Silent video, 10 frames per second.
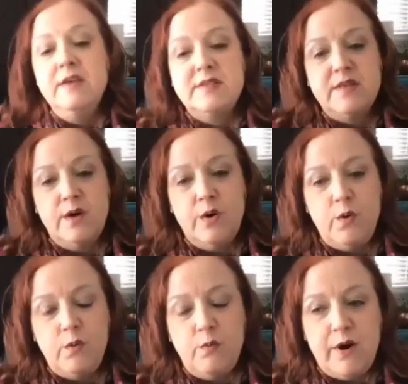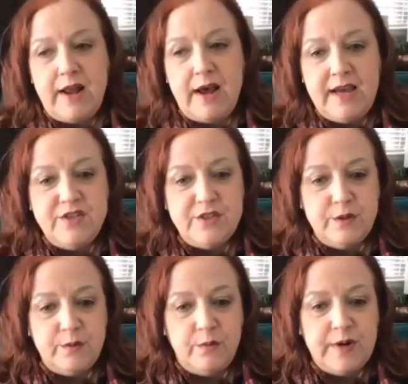So what I
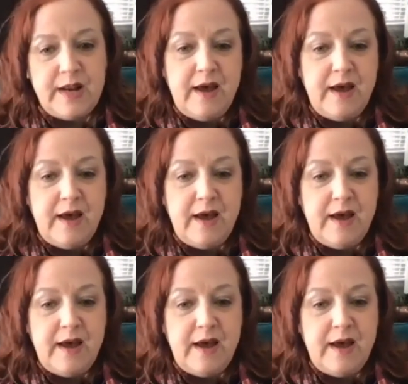do,